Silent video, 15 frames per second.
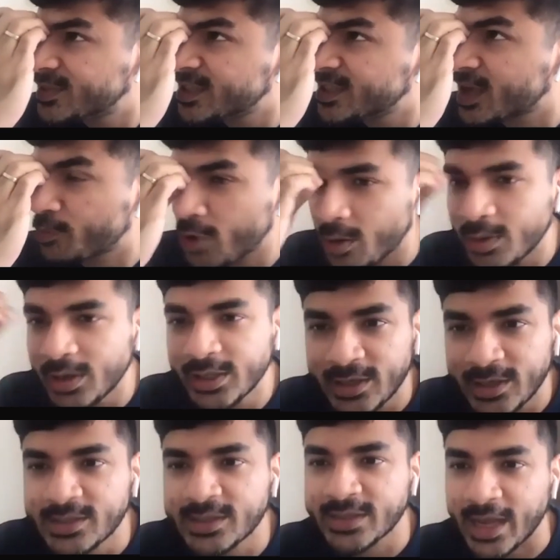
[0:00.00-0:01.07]
these are probably
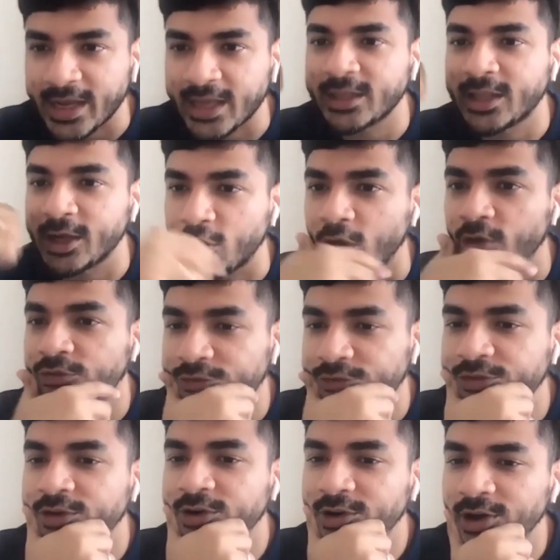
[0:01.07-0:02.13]
the reasons I can think of.
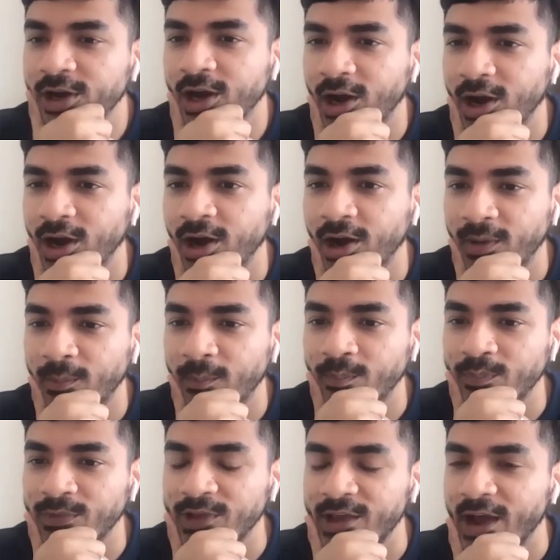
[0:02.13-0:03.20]

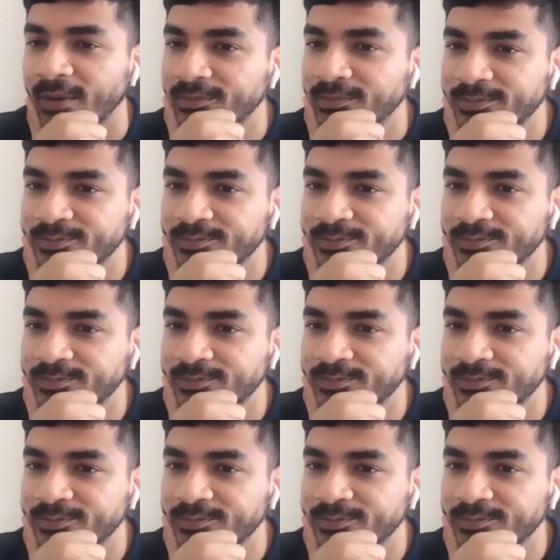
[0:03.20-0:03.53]
Yeah.